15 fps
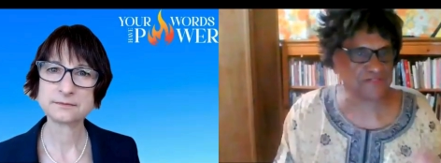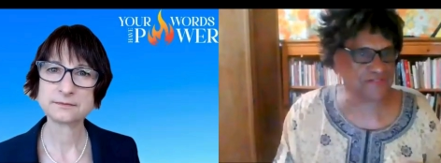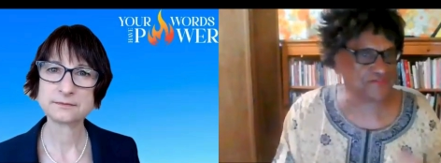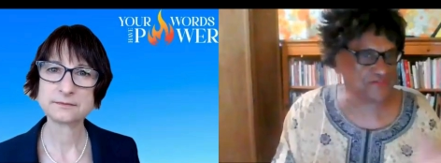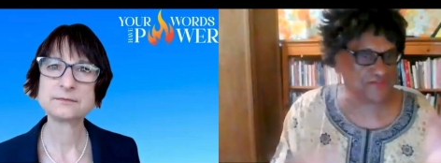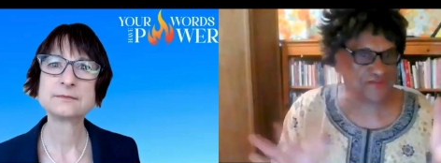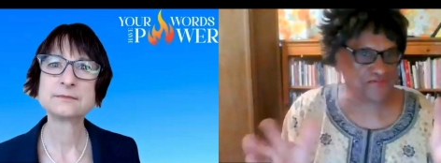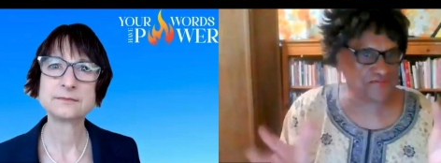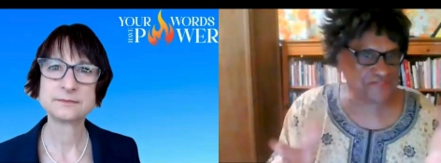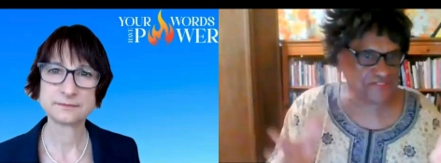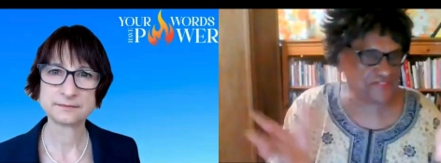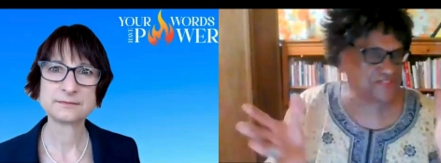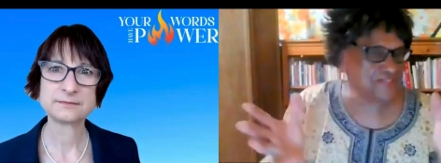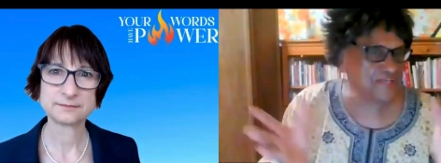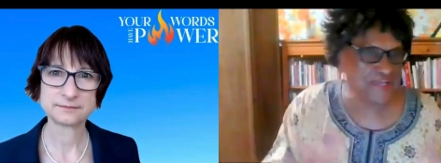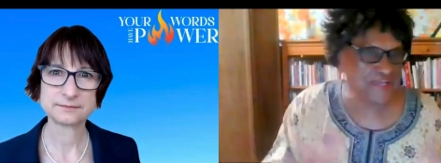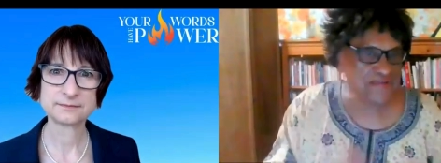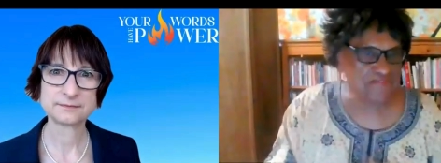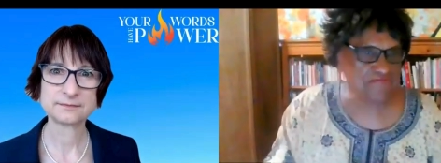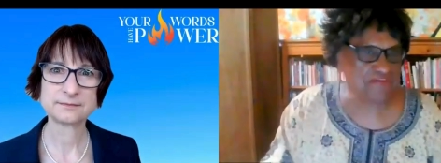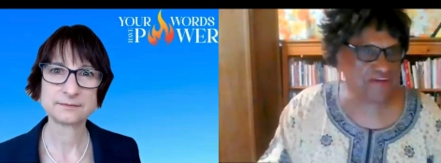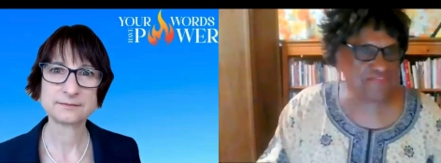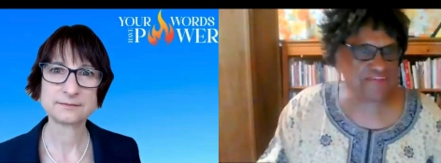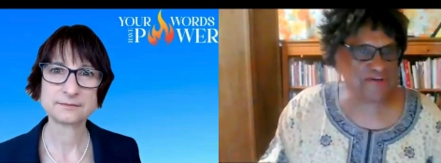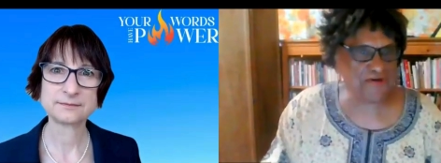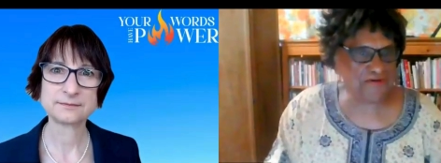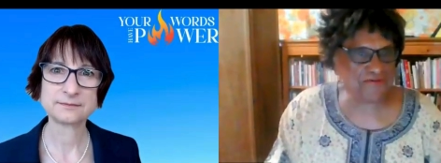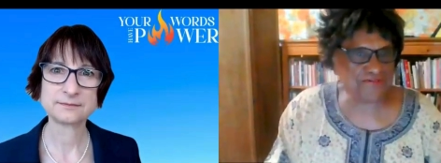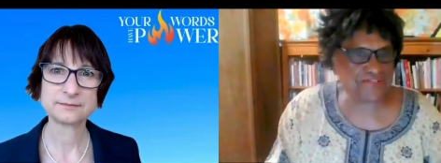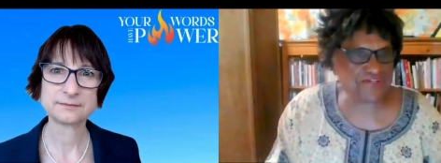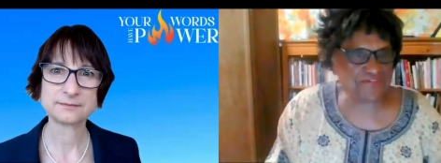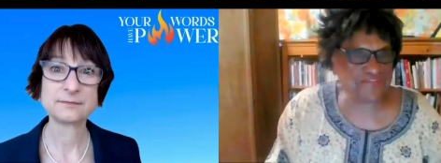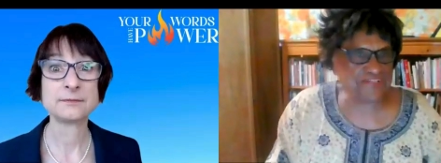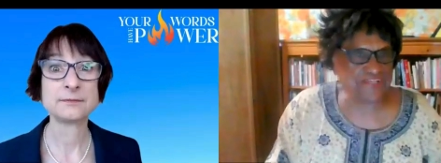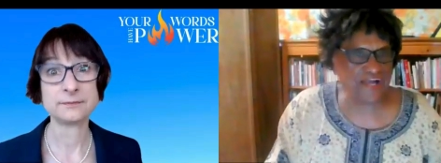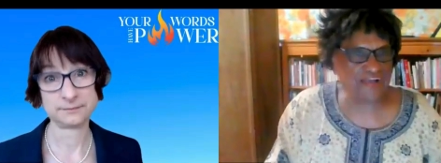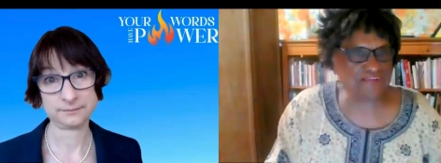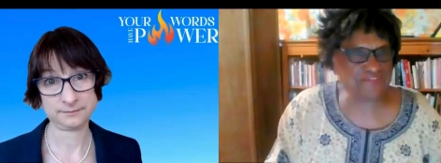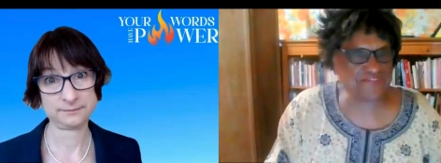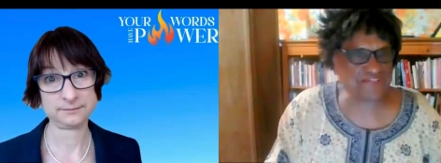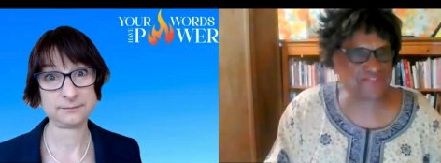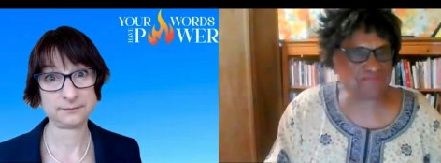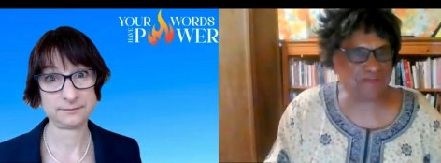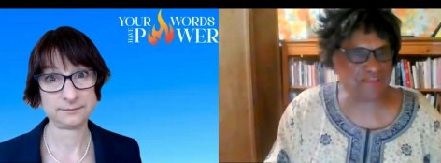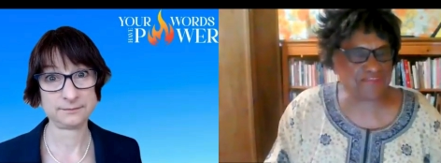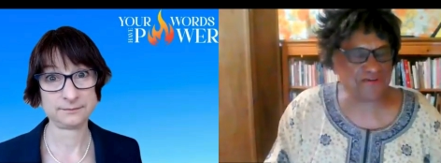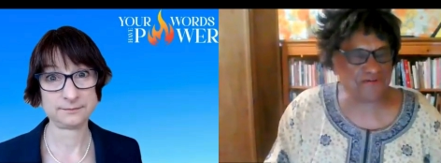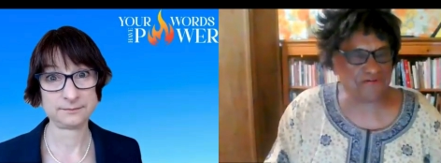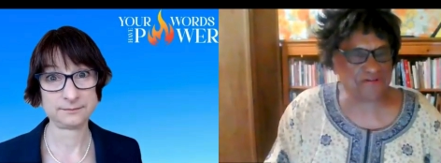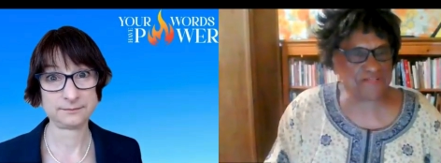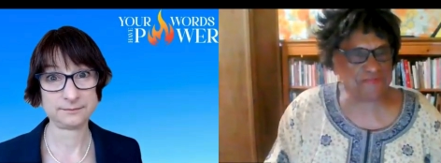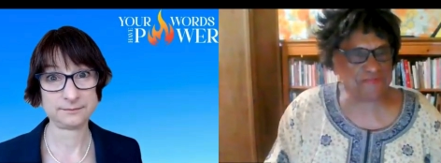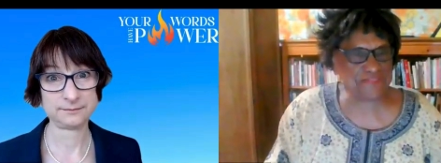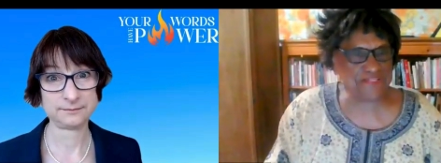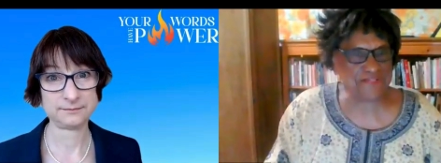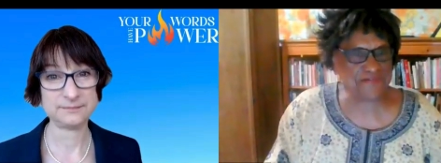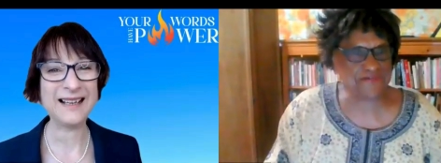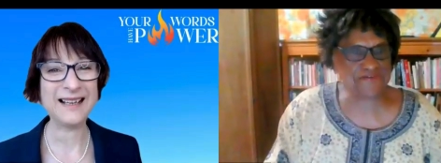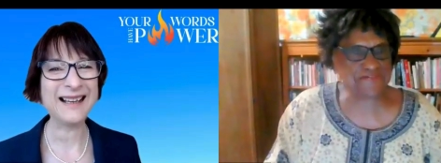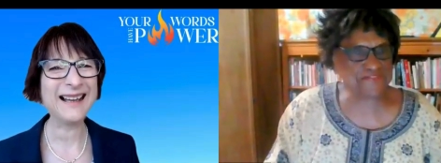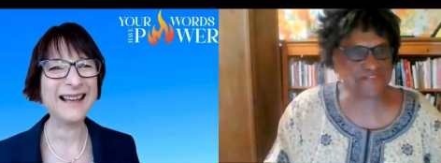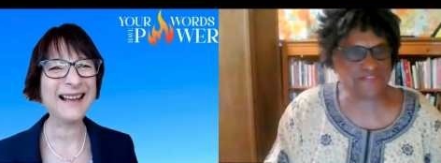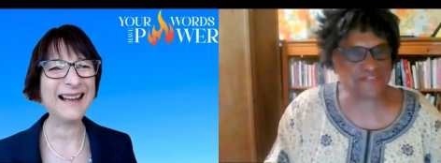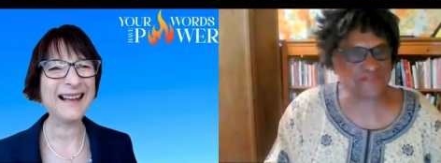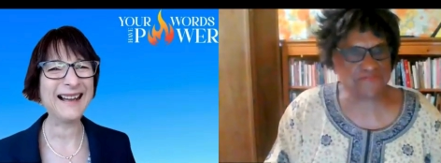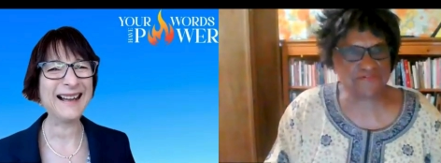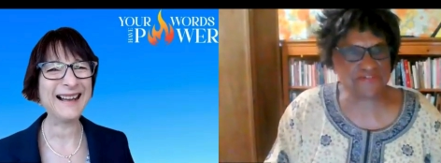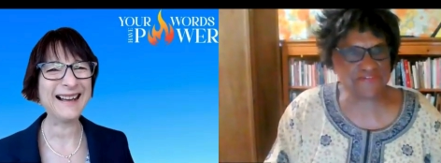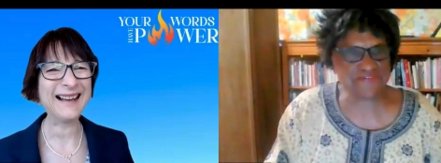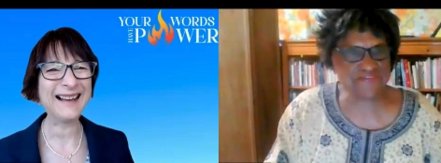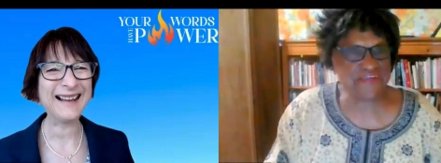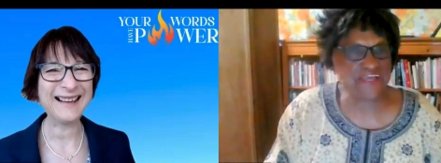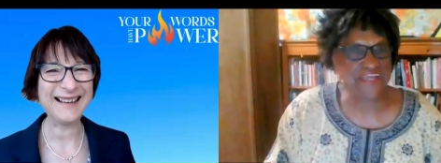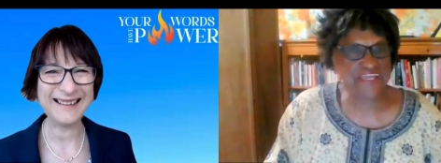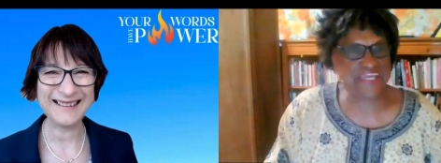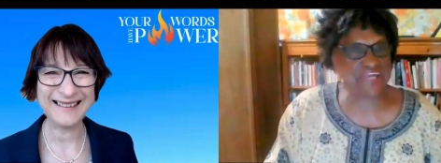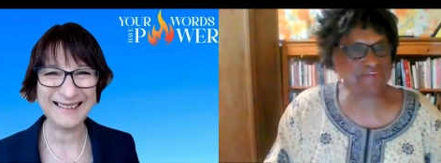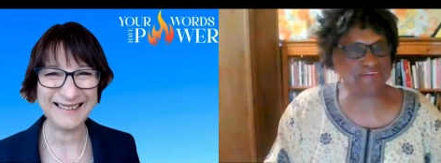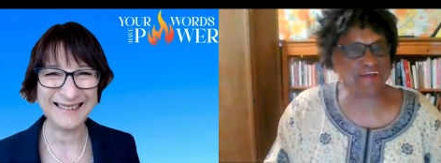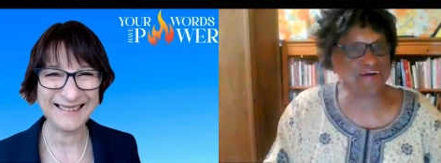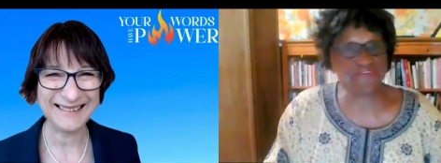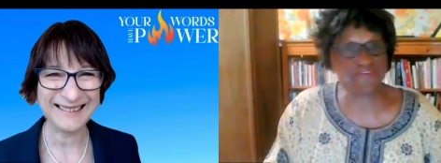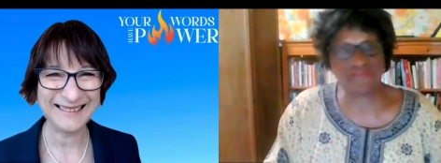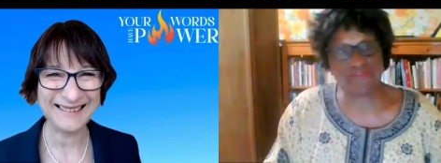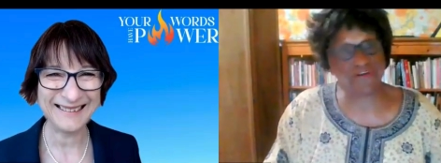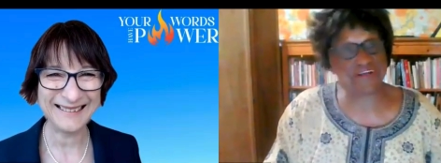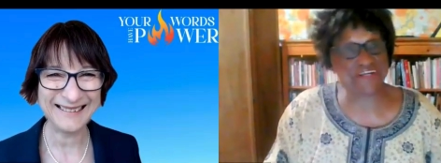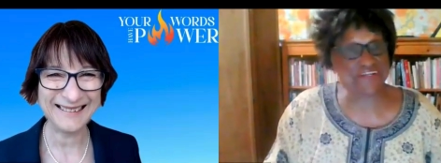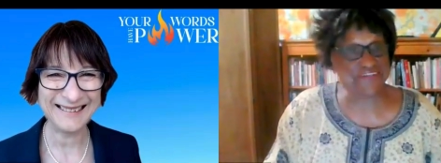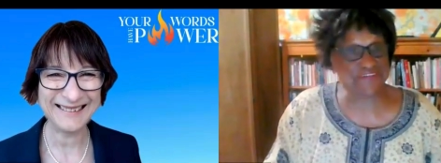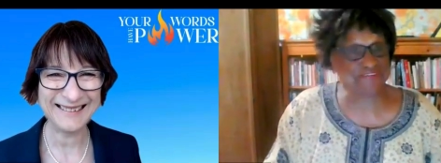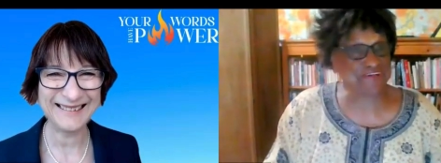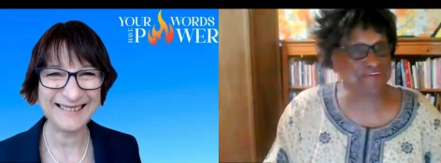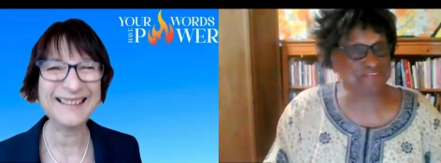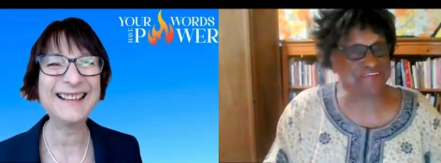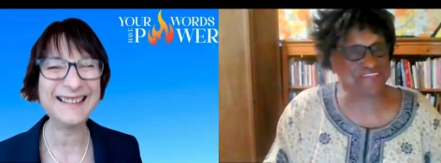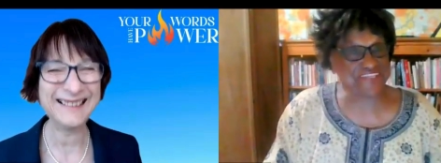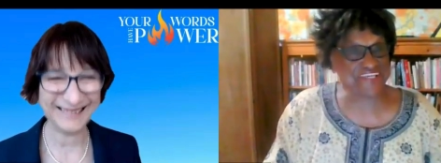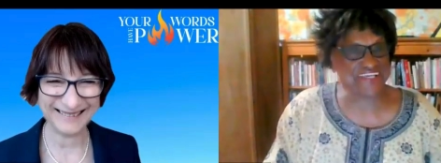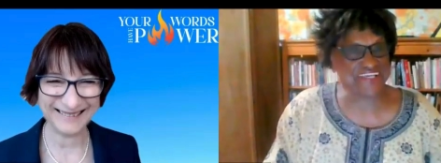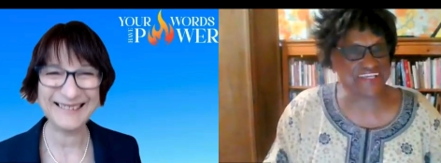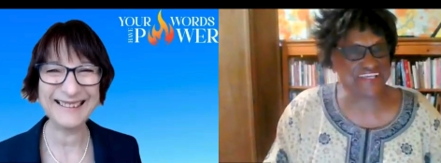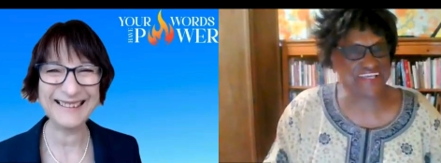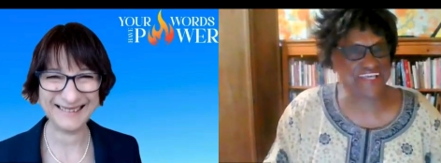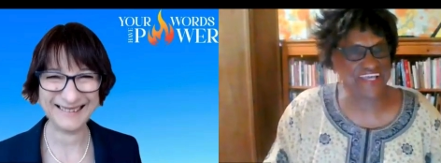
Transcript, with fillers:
Speaker 1: You know, the nurses run the whole show. The doctors just write the orders, but the nurses are the ones who carry out all the work and do everything.